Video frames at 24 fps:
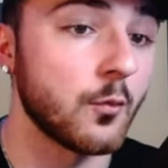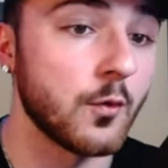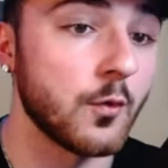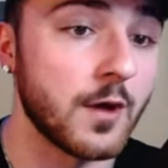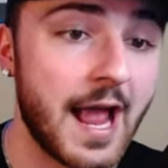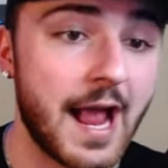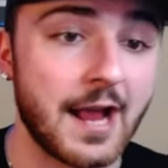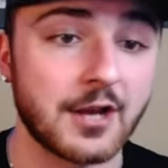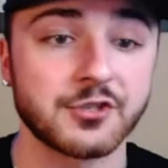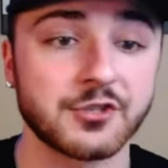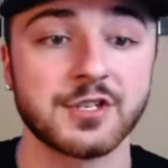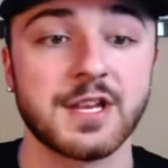
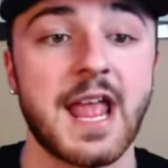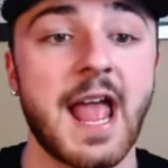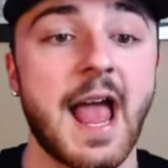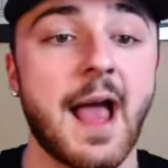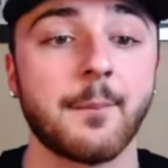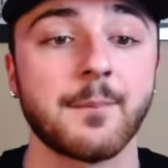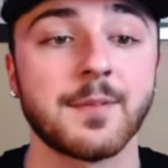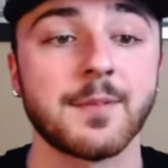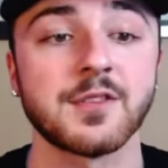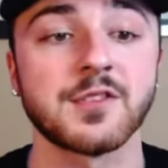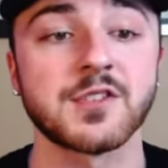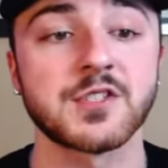actually
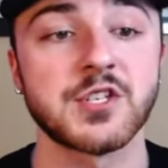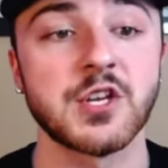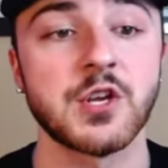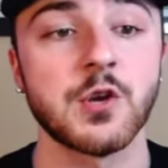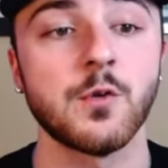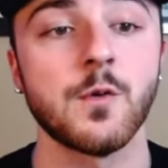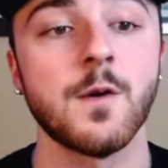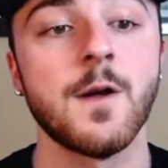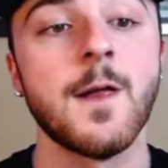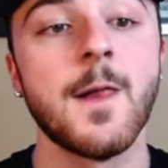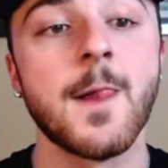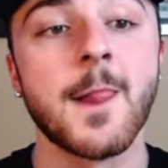happens
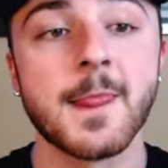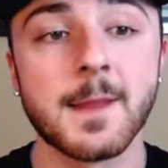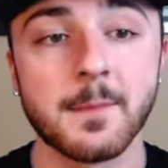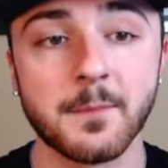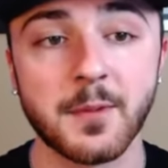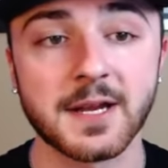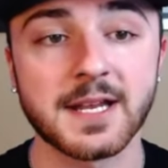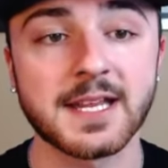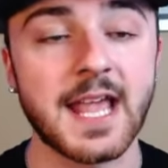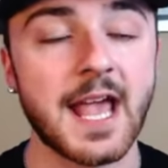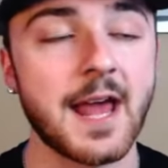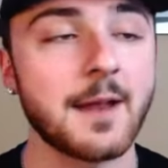too.
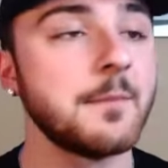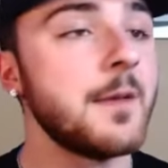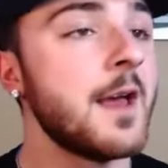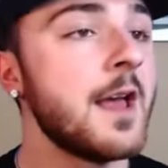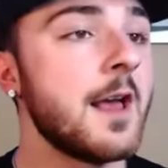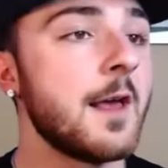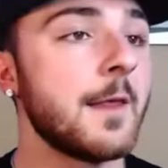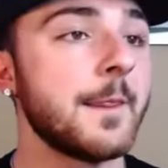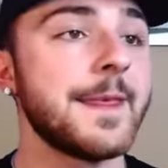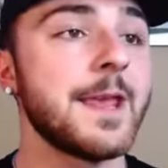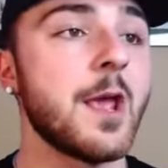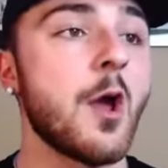But again,
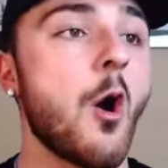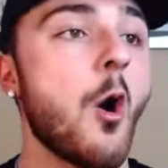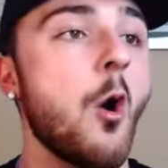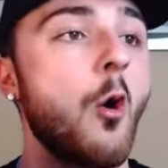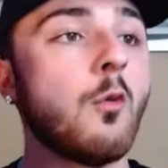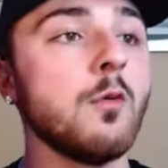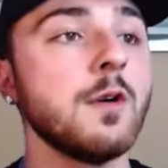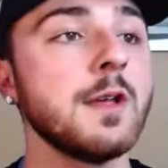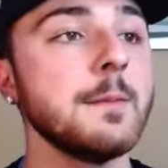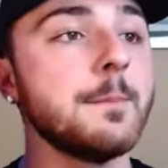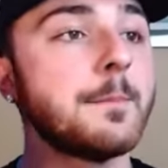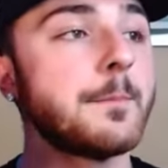the
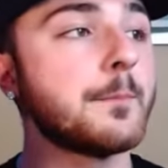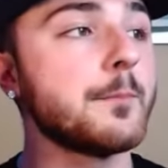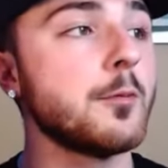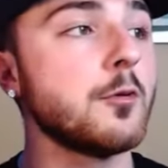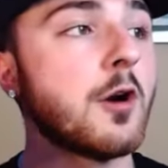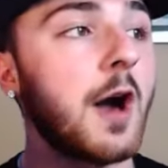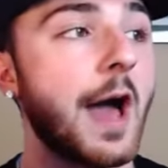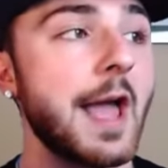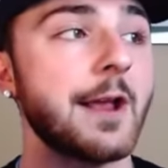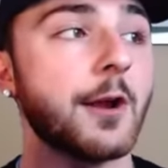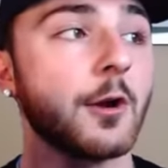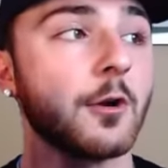only
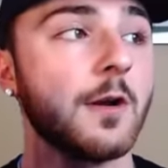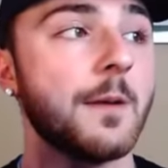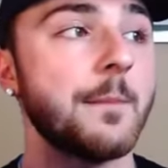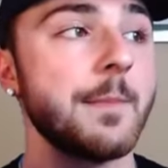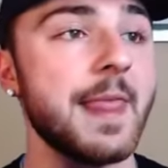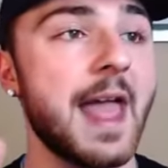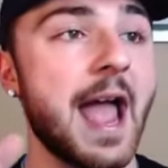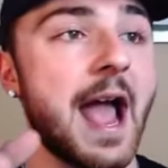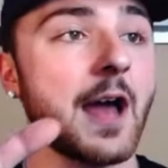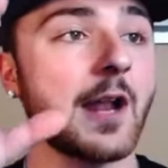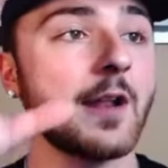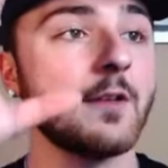player
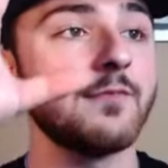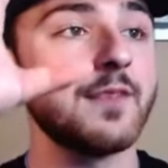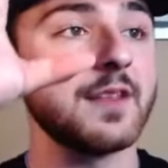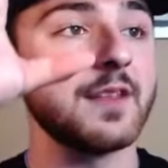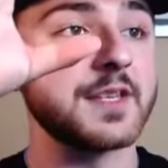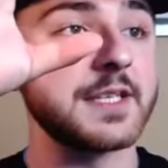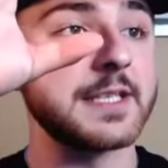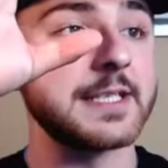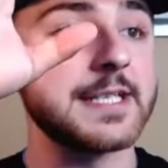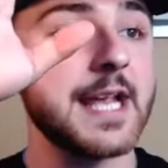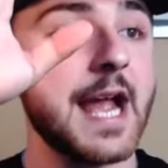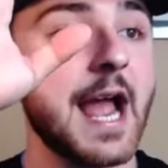out of
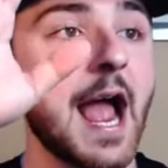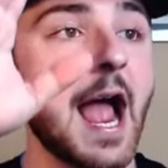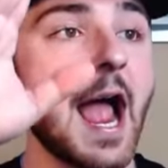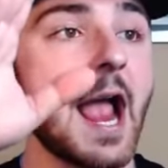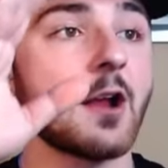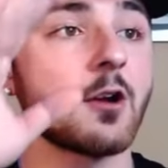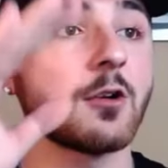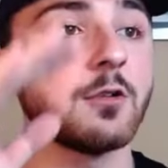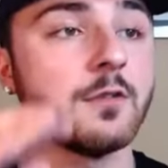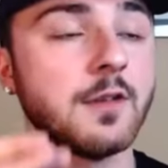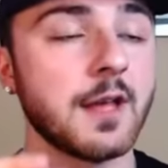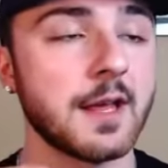this
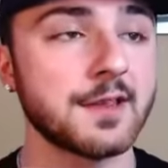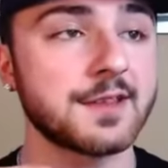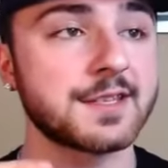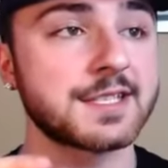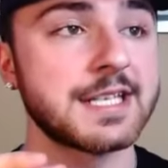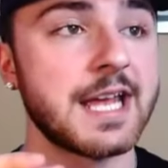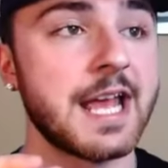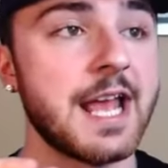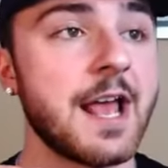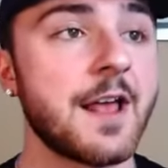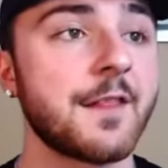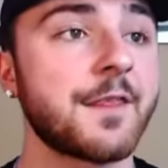entire
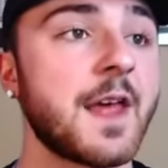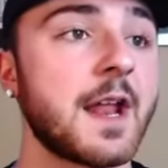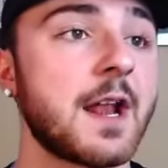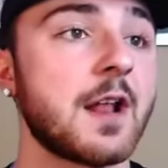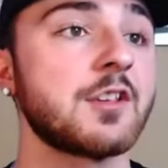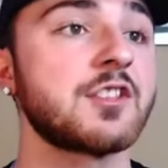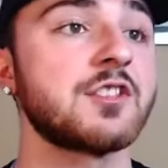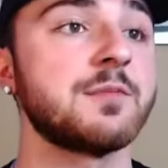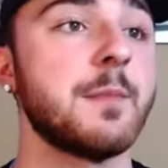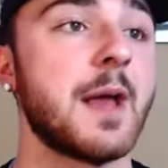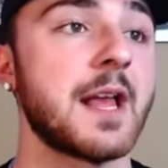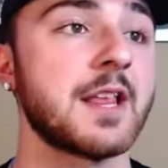list that
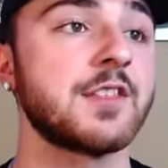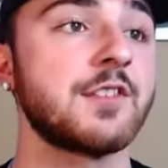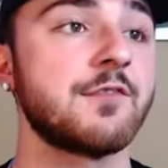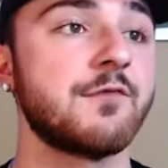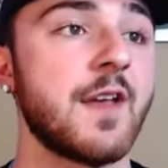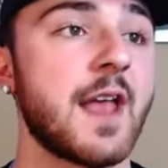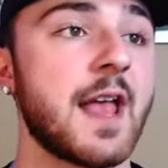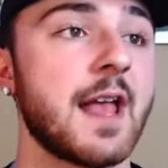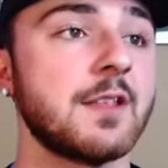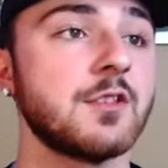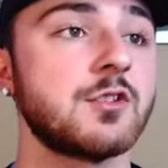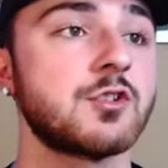us Mets
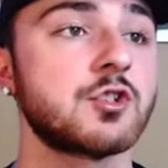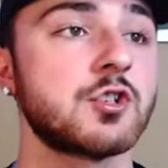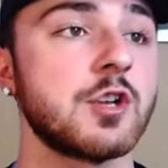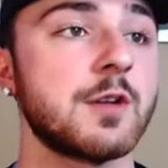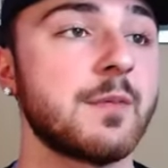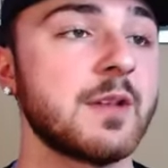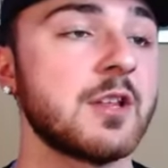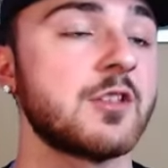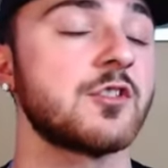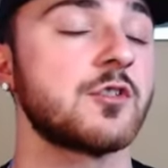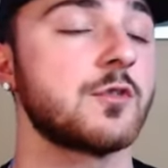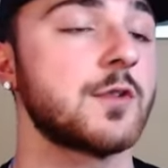fans should
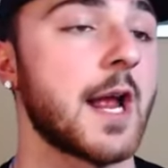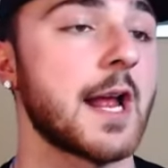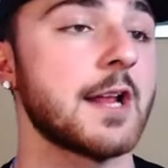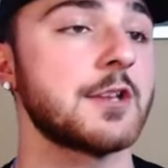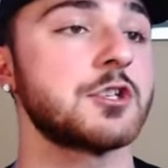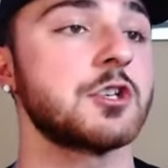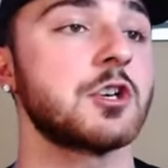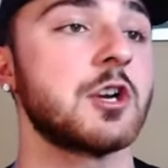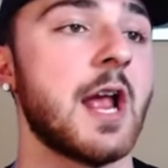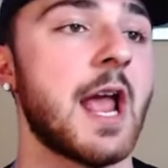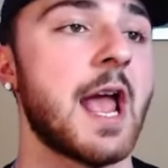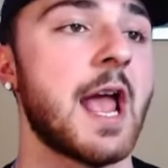be
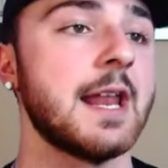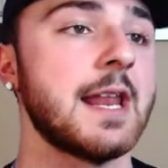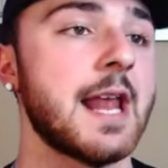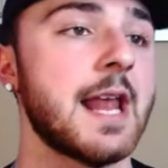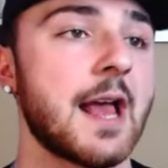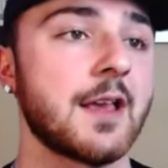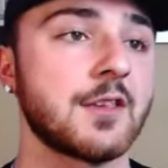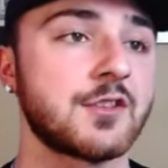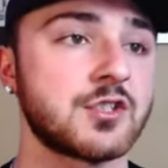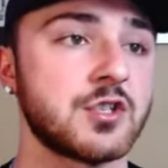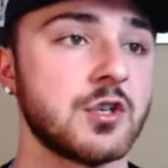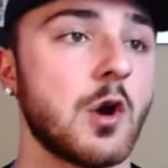scratching our head
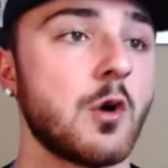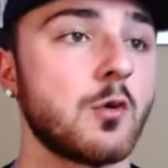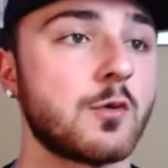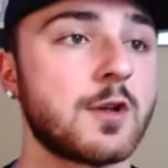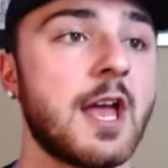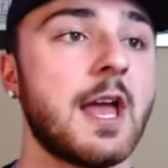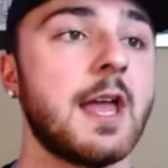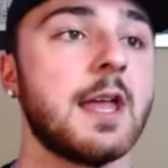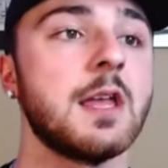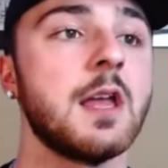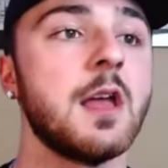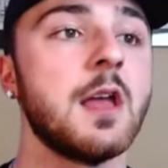as to,
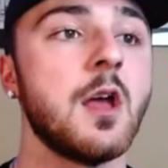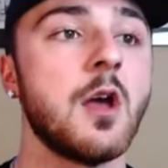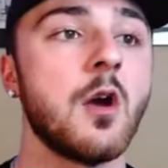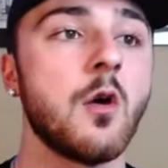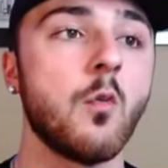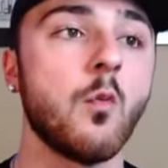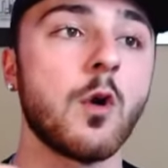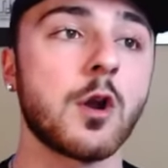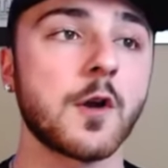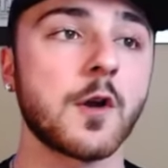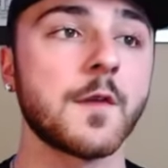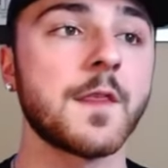okay,
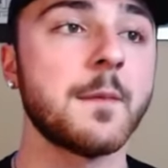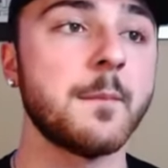what are the